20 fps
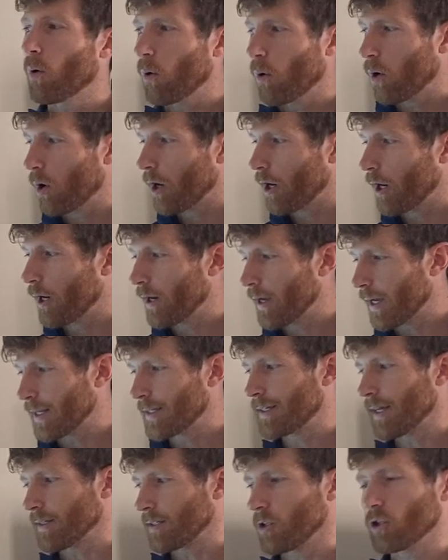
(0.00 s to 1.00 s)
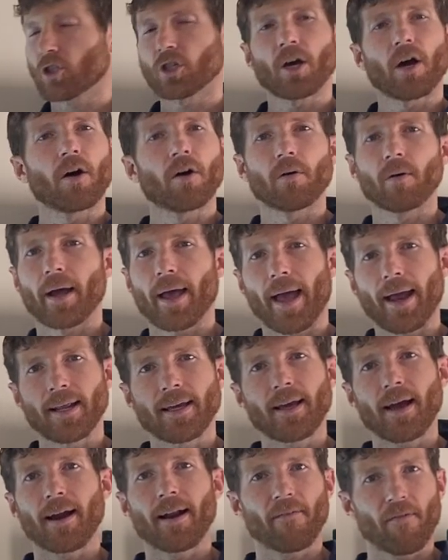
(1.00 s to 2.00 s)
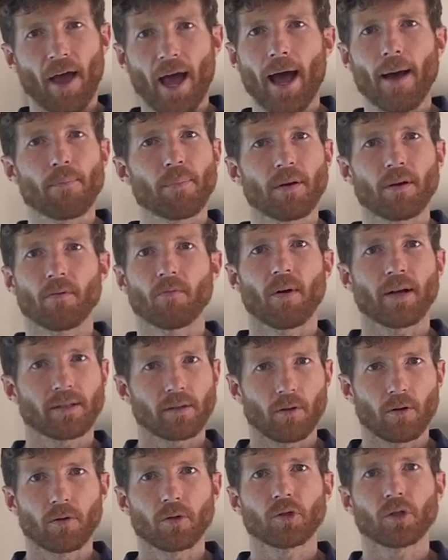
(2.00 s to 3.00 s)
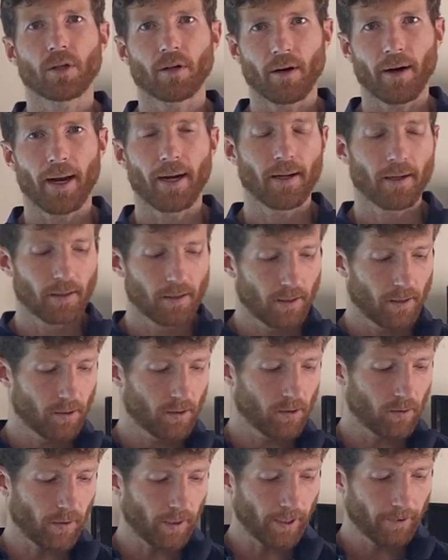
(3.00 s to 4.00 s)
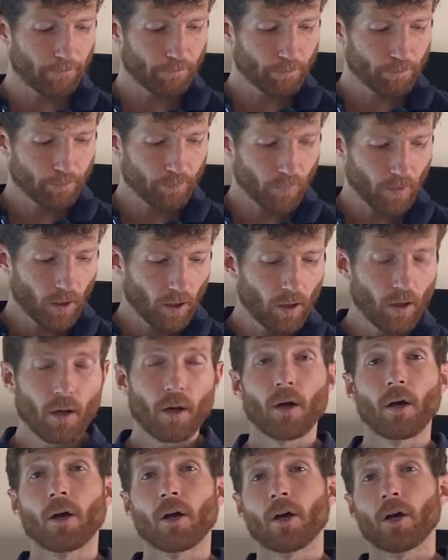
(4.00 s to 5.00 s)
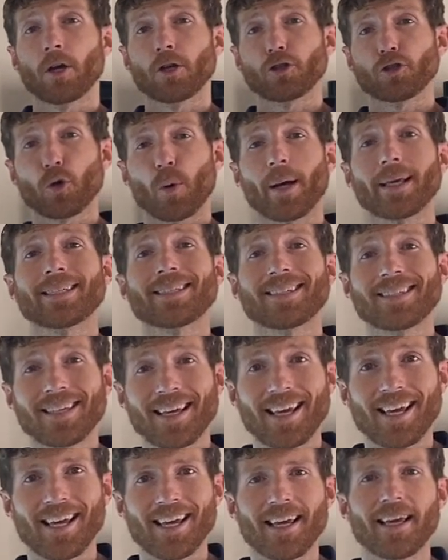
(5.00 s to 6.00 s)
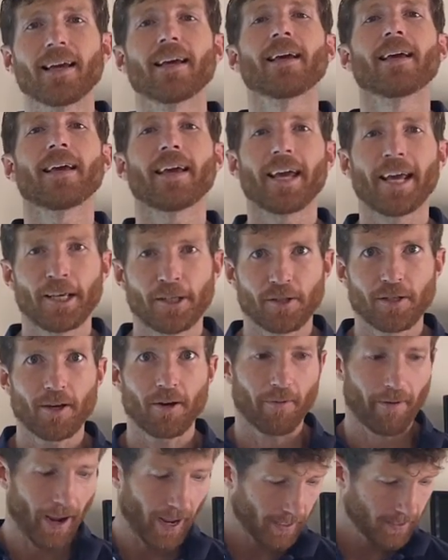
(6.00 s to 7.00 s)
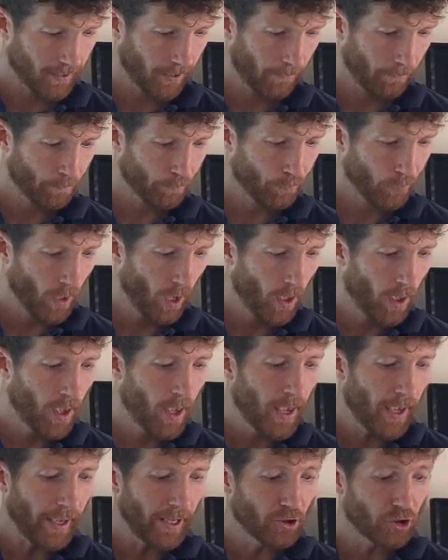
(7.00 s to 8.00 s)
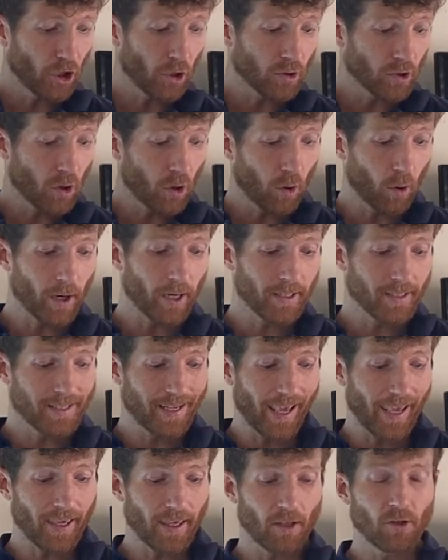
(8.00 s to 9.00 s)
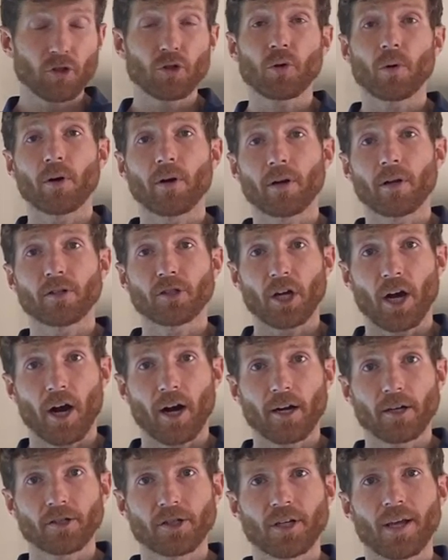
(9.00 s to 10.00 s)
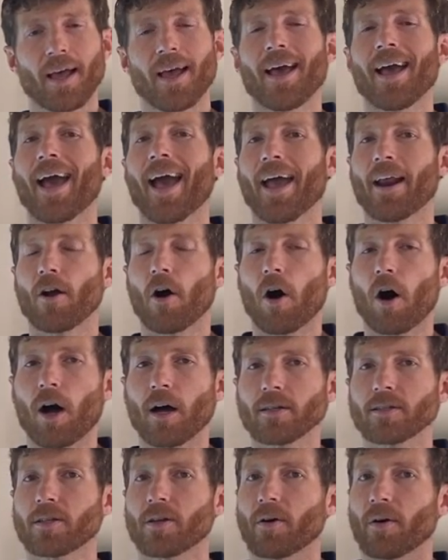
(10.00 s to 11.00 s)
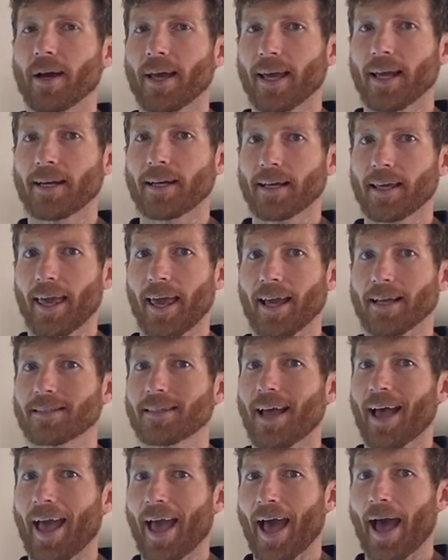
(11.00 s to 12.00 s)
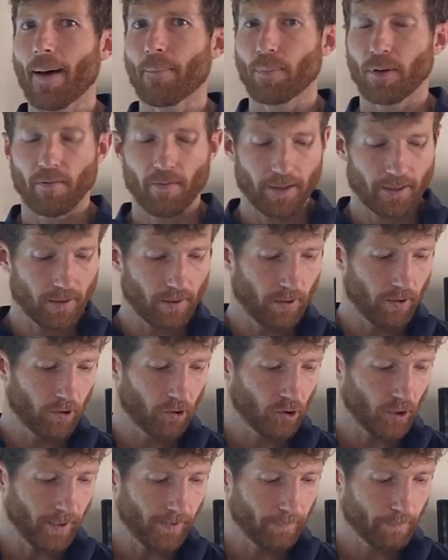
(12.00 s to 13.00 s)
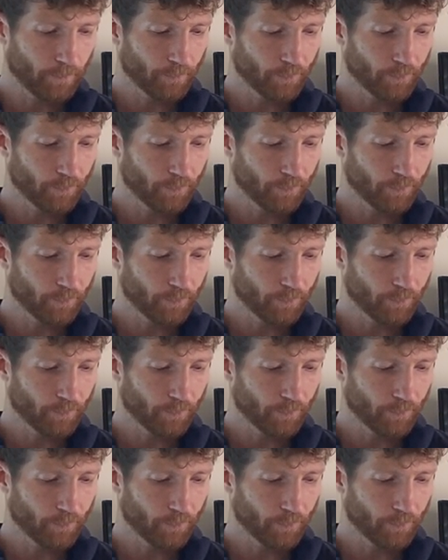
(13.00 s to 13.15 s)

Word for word: or it doesn't show any kind of happy resolution or ending to the story. Choice C is correct. It shows Cora taking charge and also indicates a happy resolution.